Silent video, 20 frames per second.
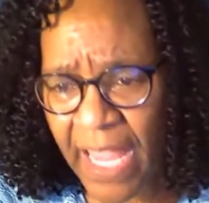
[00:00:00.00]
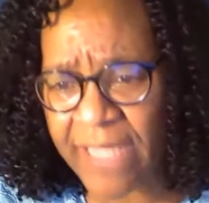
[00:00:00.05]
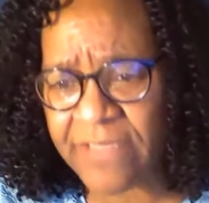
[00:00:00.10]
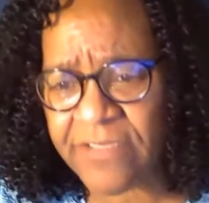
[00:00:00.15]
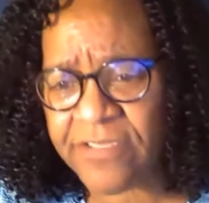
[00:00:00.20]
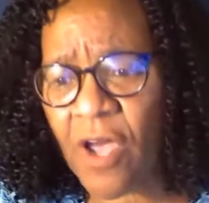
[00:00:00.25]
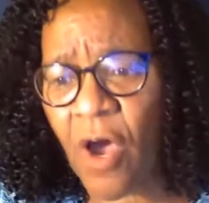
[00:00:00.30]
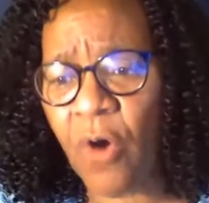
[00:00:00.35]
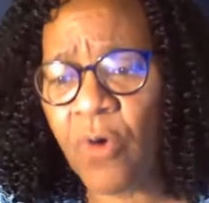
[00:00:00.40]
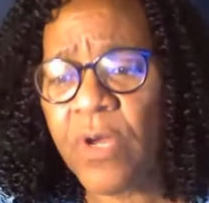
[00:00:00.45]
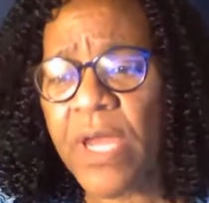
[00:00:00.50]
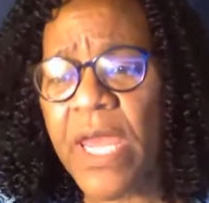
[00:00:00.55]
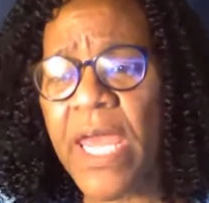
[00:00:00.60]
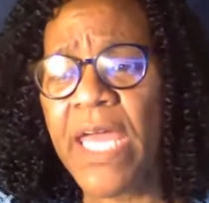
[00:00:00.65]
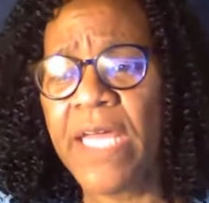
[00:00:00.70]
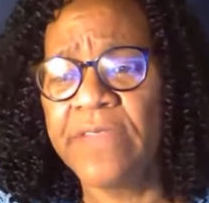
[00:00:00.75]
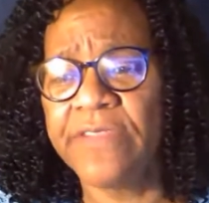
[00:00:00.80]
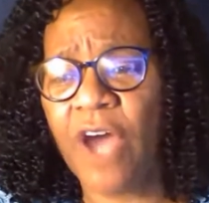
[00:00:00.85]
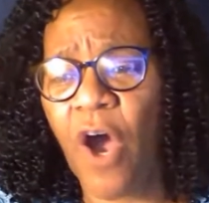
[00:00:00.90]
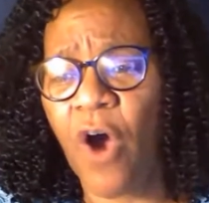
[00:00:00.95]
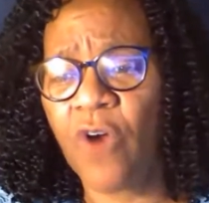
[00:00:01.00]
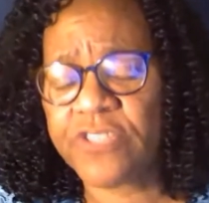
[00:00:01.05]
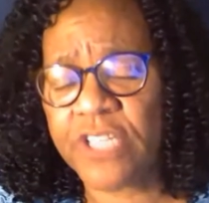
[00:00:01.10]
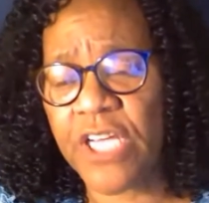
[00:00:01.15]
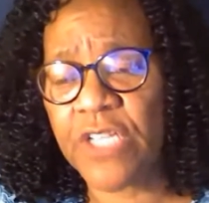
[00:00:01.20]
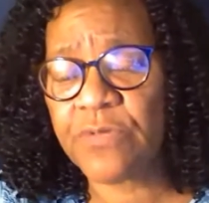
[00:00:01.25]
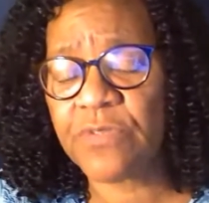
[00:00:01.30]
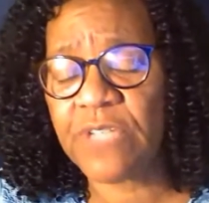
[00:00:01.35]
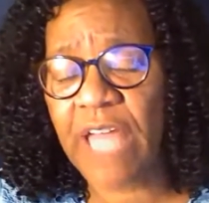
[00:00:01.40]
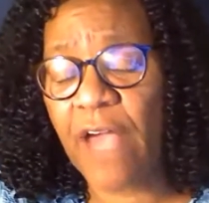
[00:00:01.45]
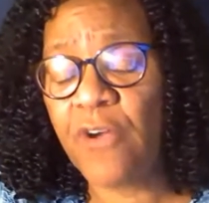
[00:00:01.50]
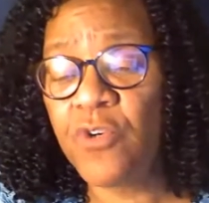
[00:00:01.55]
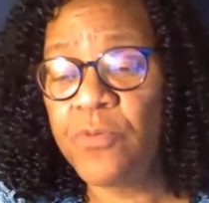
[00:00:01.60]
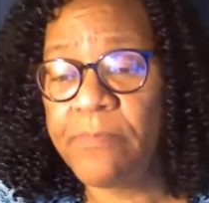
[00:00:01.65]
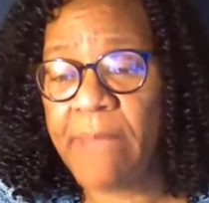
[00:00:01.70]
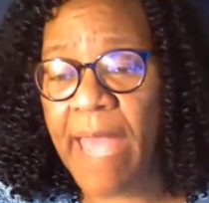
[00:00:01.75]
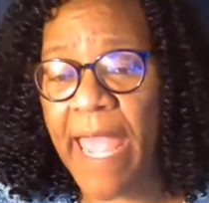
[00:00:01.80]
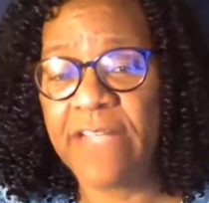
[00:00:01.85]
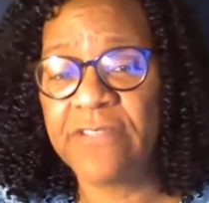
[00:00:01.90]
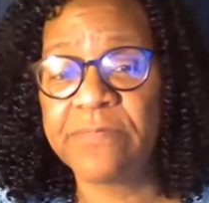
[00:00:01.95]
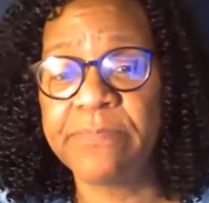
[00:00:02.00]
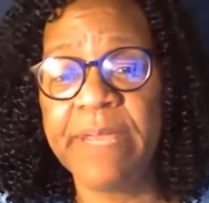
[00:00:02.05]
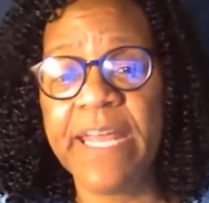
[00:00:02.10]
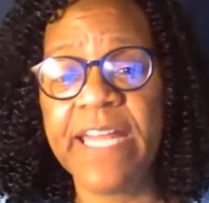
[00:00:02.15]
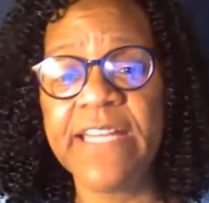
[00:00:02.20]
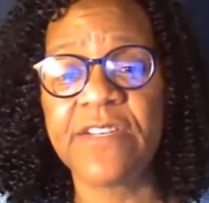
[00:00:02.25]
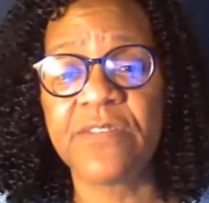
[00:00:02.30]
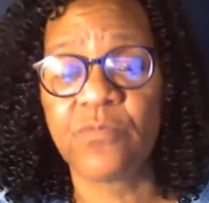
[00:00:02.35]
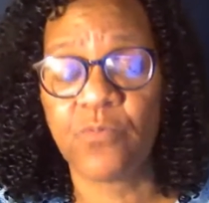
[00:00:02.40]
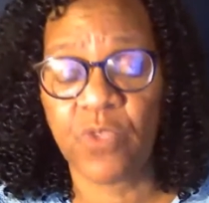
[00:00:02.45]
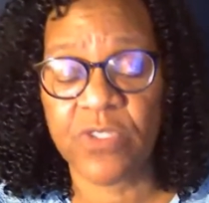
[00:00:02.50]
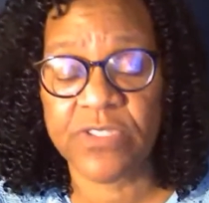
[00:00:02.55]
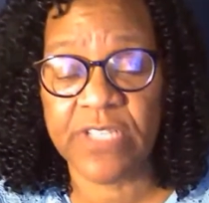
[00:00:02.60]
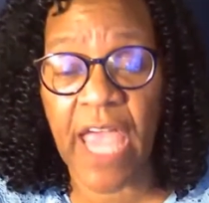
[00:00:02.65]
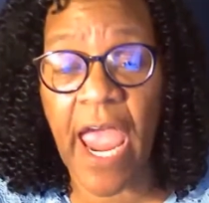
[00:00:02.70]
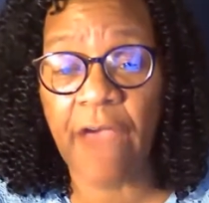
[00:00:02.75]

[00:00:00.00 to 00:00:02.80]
And so those Israelites whose main business was